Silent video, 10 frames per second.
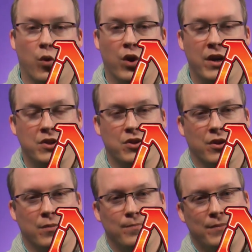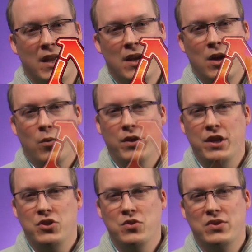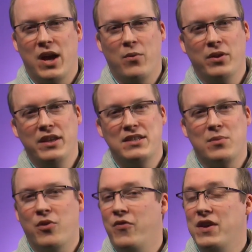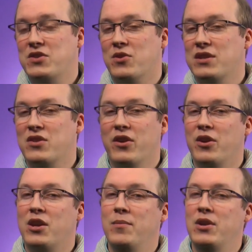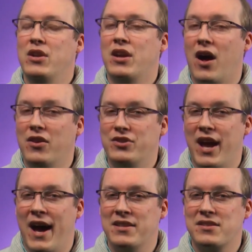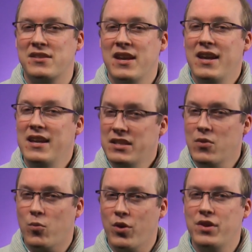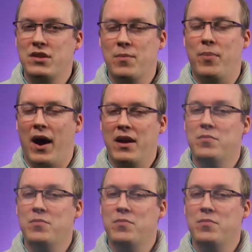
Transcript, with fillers: were injured. With each new set release, the professor at Tolarian Community College asks, is it worth it to buy